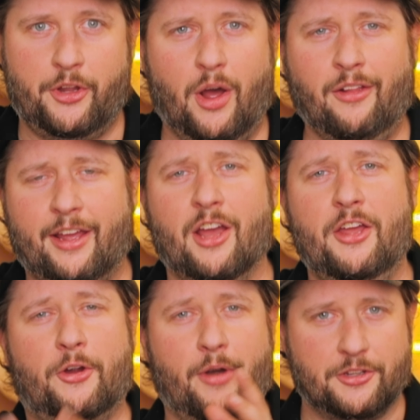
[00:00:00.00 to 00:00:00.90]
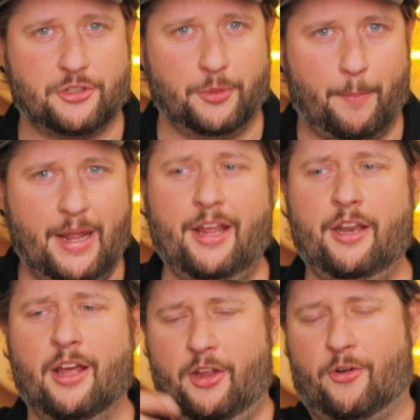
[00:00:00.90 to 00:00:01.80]
You know how you create a Zoom meeting,
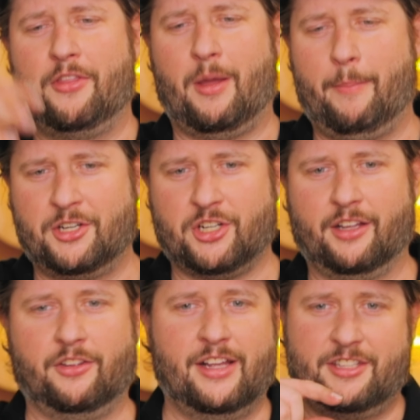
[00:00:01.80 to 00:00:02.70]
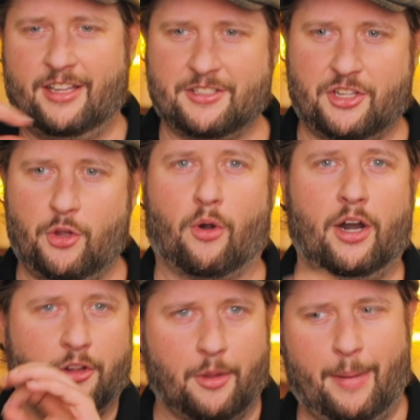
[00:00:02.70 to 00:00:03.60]
you create that big giant list and it has the
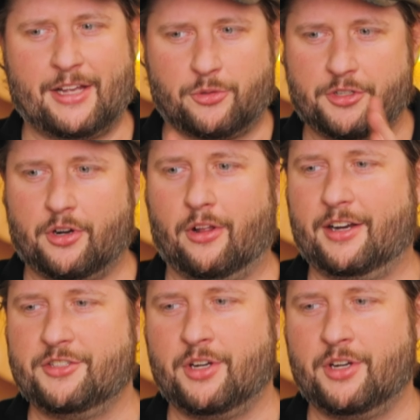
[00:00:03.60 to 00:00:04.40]
URL and the passwords and all that kind of